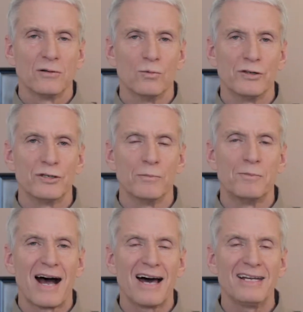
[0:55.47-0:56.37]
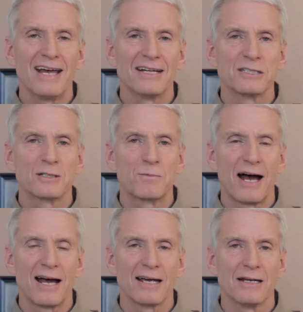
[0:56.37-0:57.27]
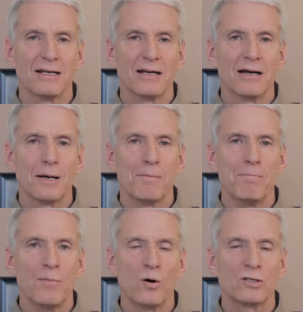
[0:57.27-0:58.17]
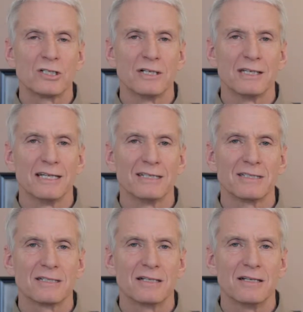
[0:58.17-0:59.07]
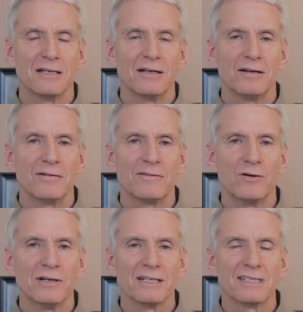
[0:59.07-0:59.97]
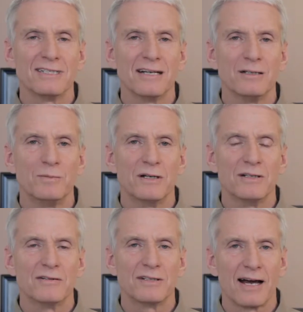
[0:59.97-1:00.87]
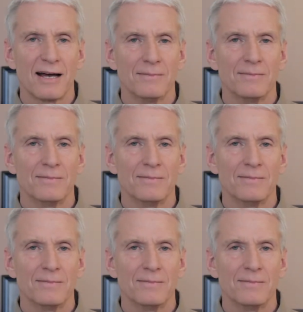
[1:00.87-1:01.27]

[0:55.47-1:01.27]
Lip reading: with your body and spine motionless for an extended period of time,